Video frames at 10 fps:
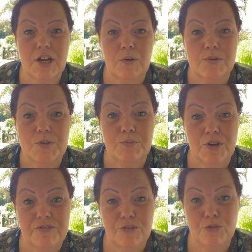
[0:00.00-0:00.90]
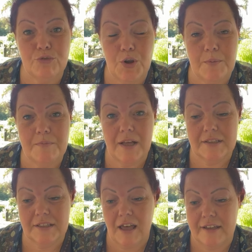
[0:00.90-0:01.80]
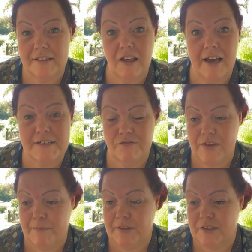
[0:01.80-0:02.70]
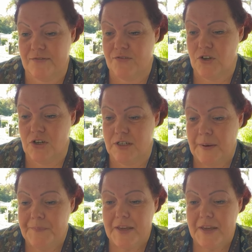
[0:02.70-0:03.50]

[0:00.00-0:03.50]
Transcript: It was a beautiful room and light and fabulous food.